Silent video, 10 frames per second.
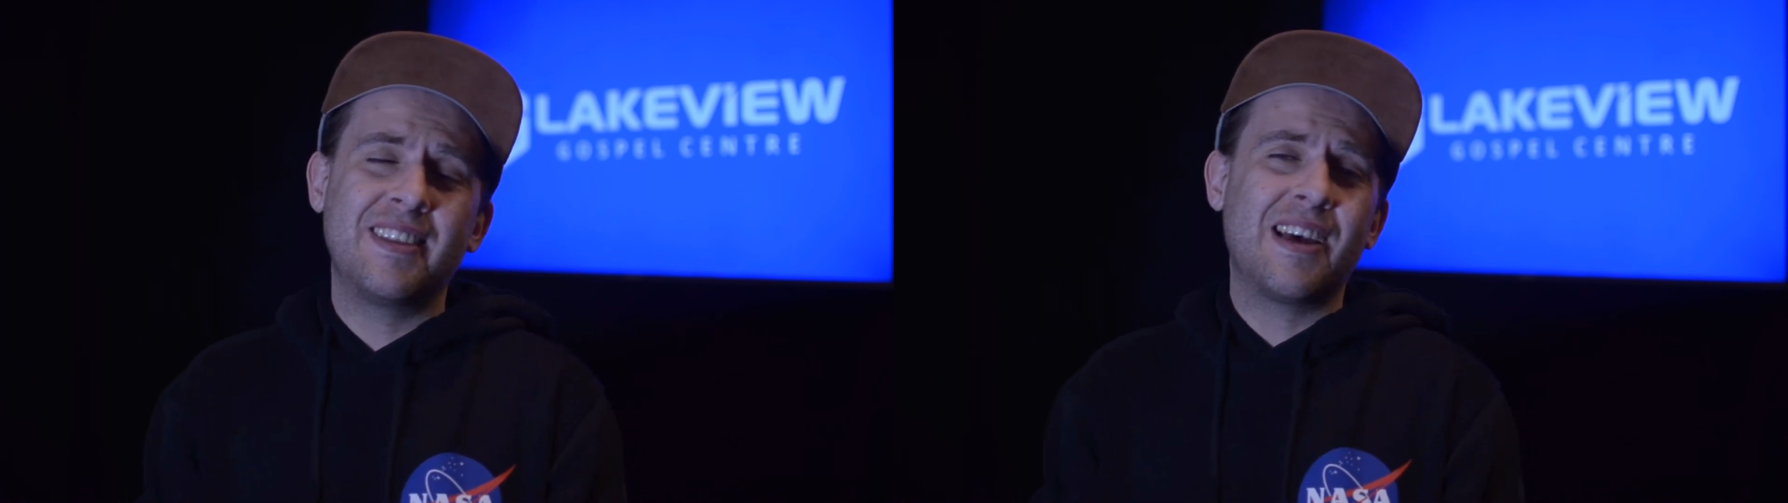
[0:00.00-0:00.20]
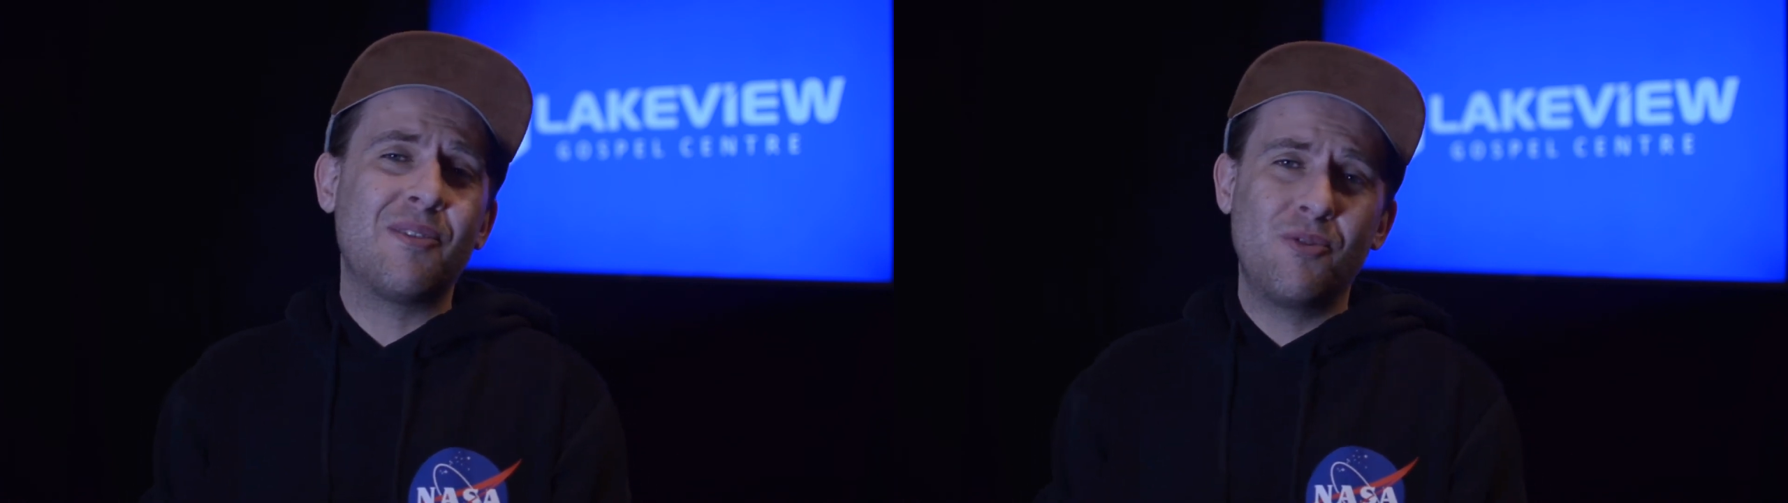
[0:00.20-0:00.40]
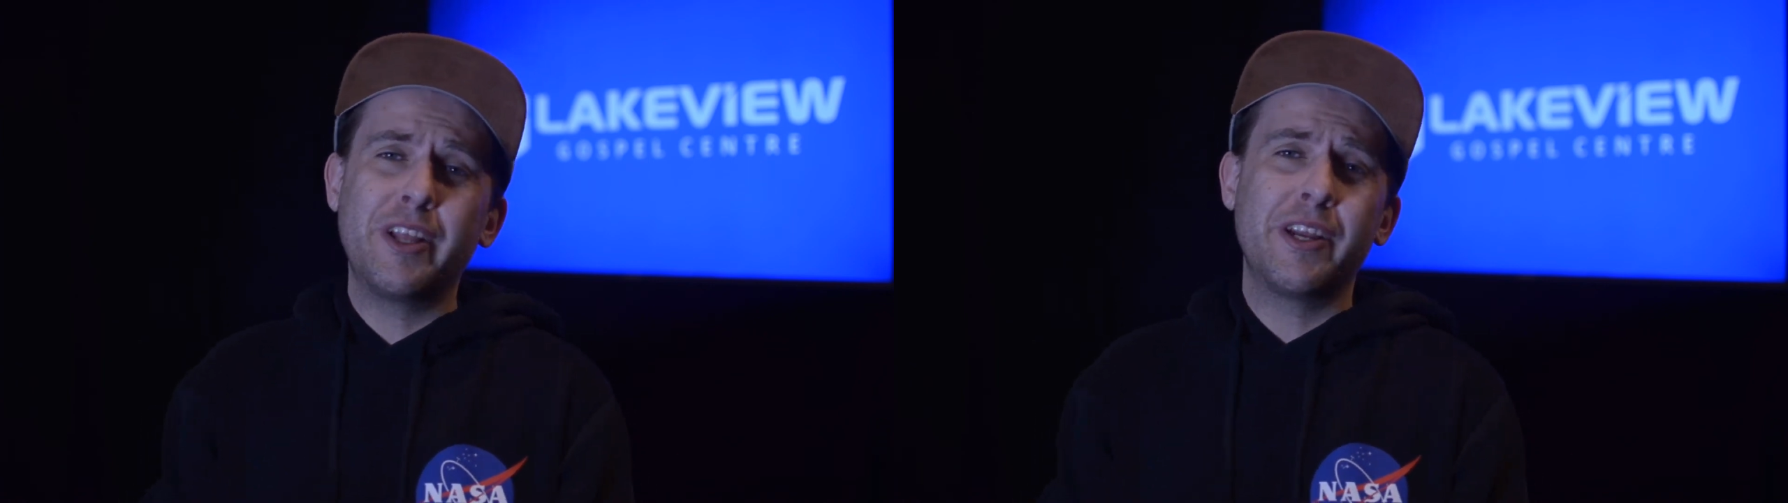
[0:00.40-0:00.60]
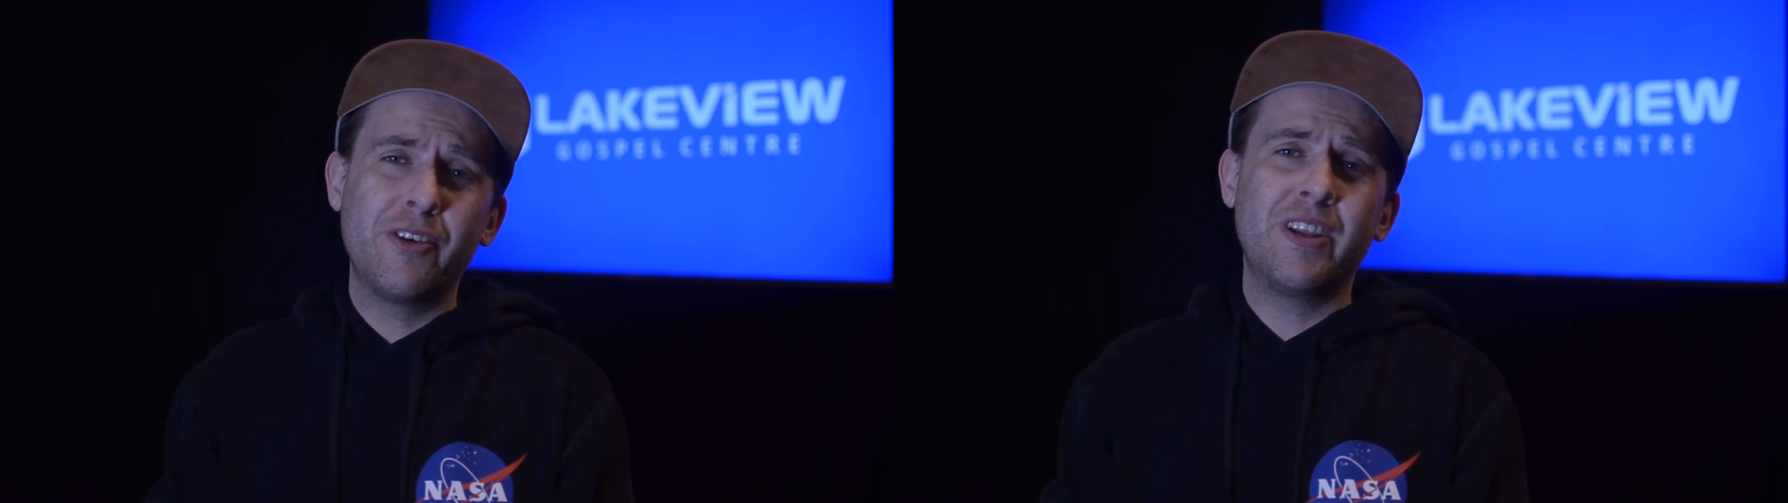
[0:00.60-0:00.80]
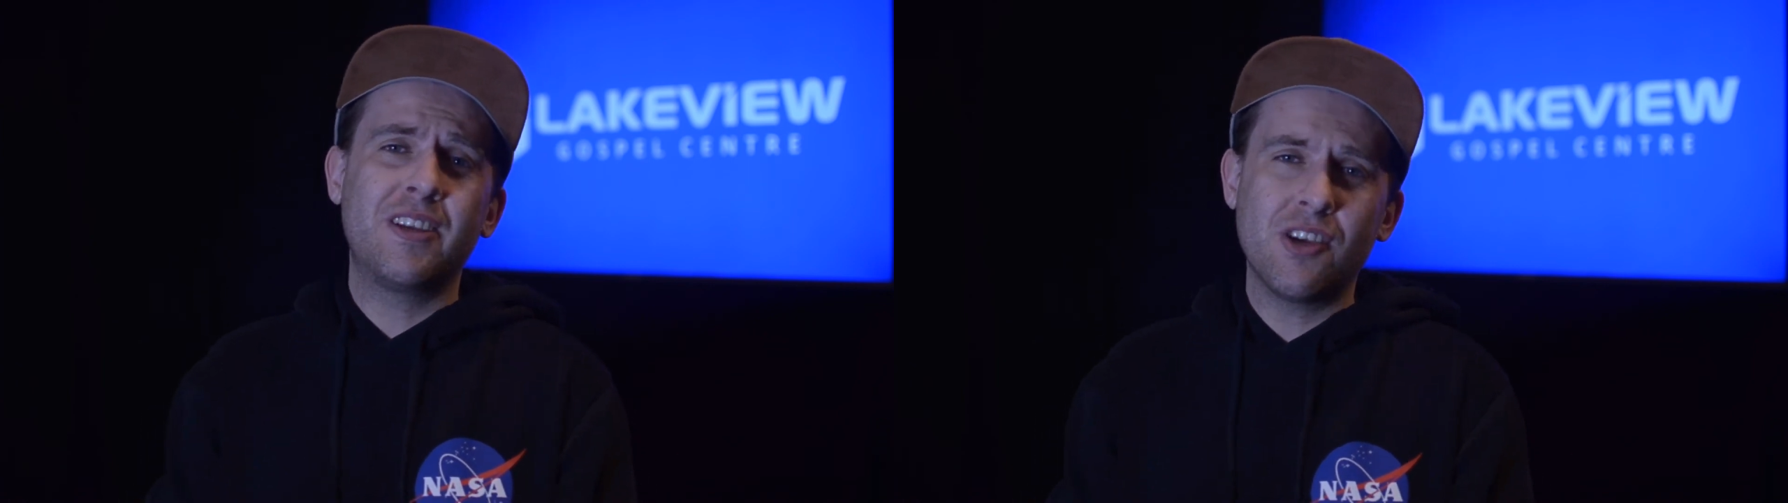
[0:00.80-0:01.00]
that really,
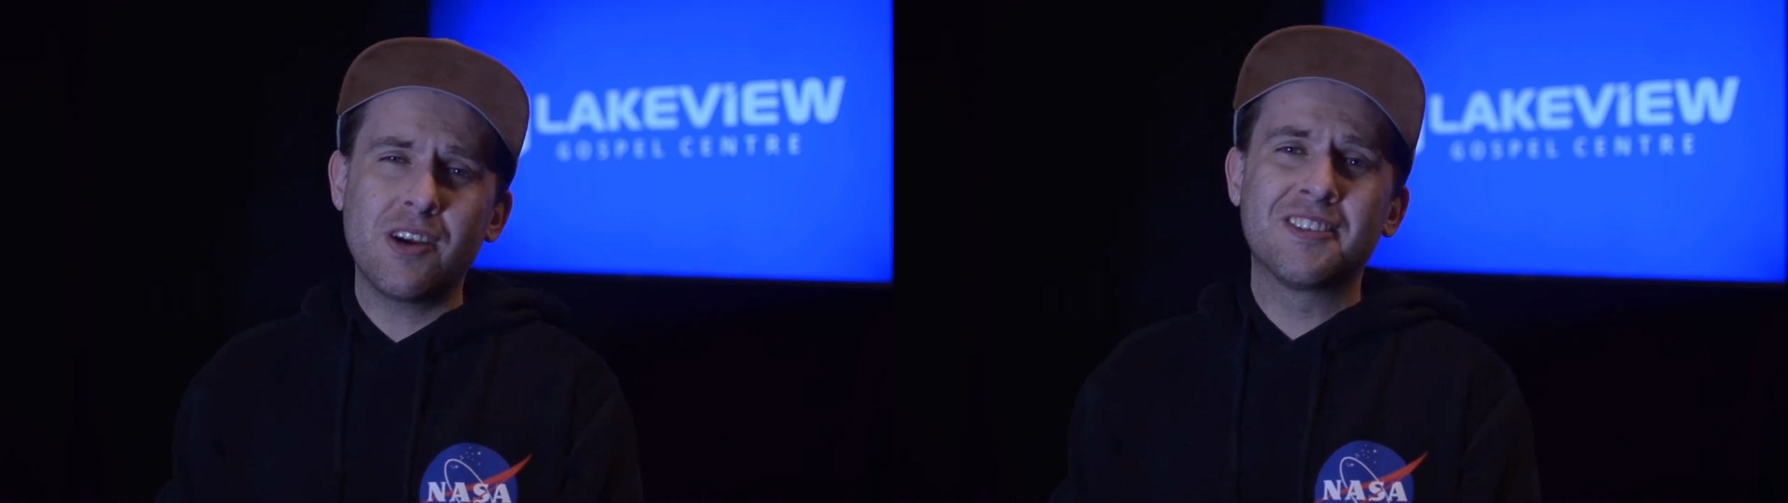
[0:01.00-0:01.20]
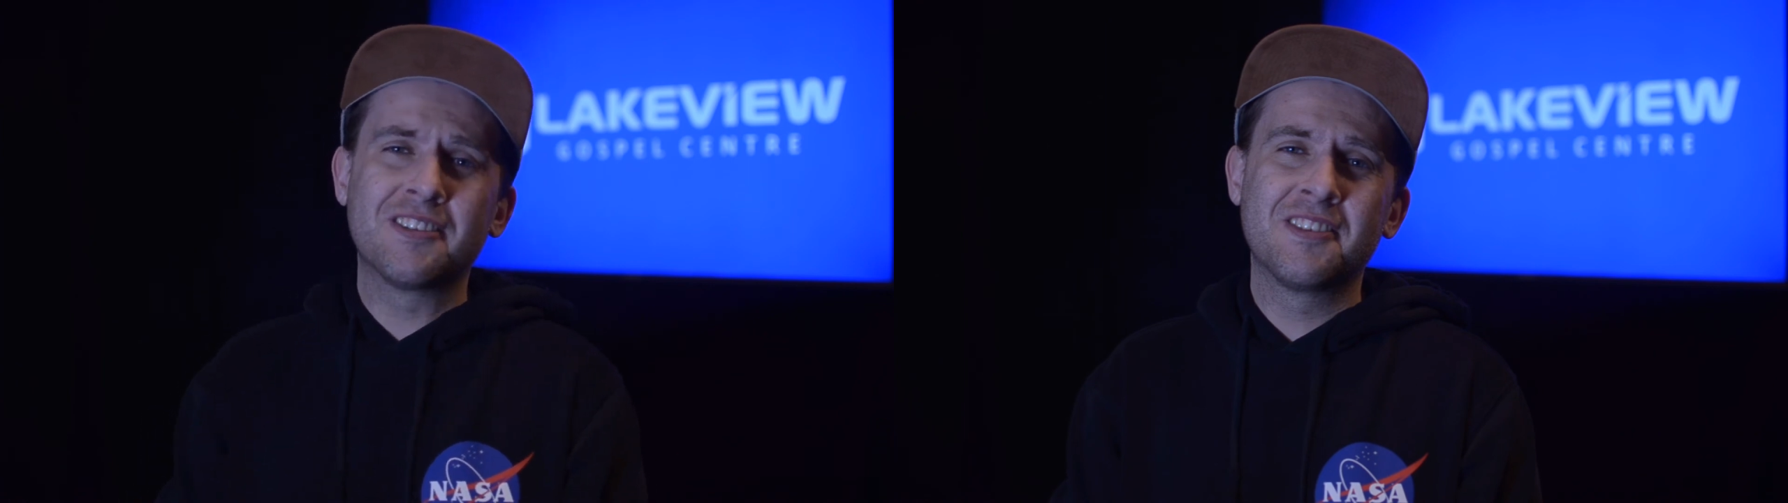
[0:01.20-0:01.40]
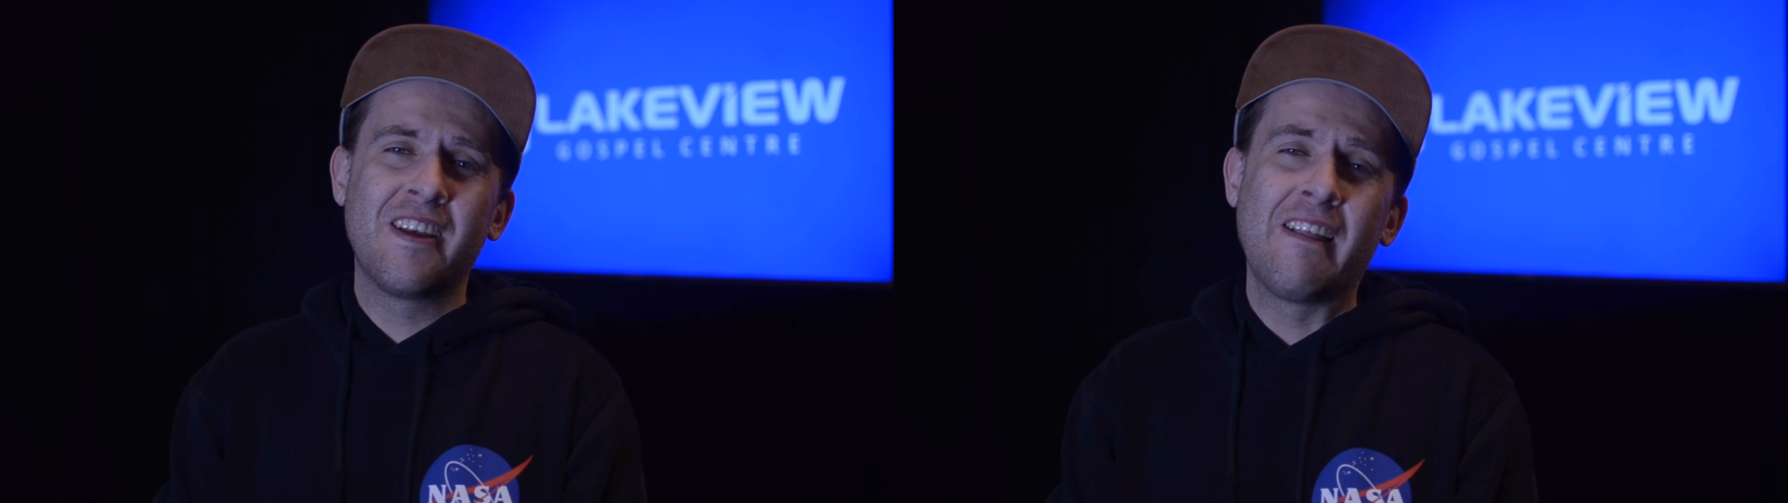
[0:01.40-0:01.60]
really sucks.